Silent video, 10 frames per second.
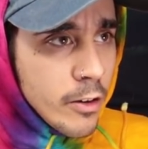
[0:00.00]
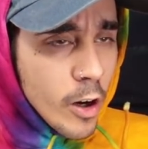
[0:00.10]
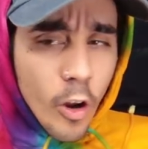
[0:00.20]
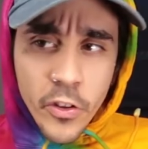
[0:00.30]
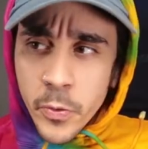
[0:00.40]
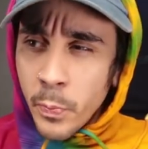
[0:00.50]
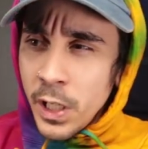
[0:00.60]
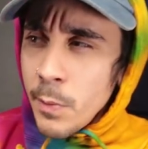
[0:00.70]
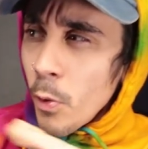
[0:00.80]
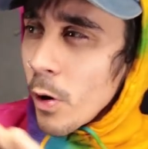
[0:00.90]
and all these
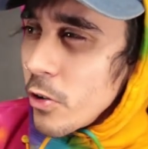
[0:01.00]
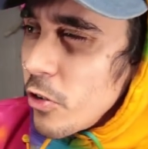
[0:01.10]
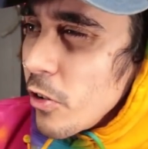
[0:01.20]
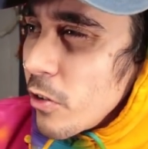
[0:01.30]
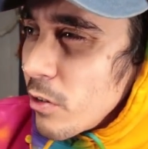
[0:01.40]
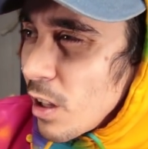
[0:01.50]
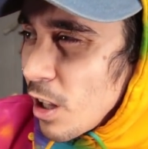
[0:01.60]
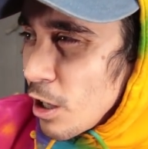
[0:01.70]
people are just